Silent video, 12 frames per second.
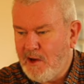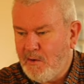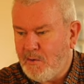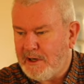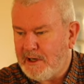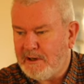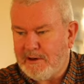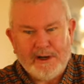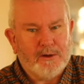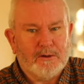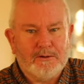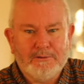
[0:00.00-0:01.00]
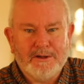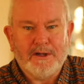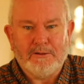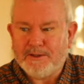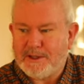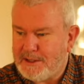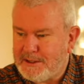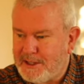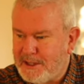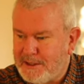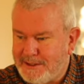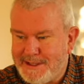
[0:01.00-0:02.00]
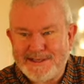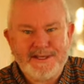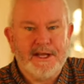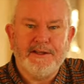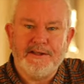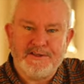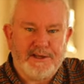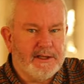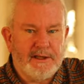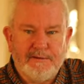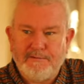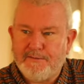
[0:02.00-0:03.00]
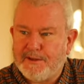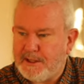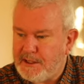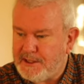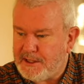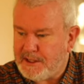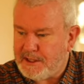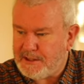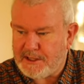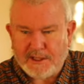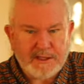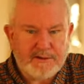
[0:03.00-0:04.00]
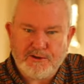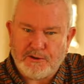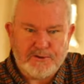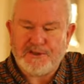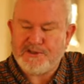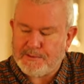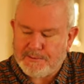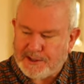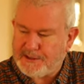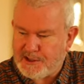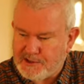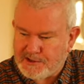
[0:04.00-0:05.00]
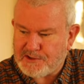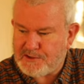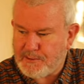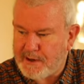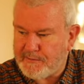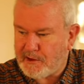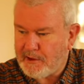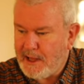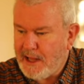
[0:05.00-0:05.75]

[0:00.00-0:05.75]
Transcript: where the ascendancy lived, the judges, the politicians, whatever,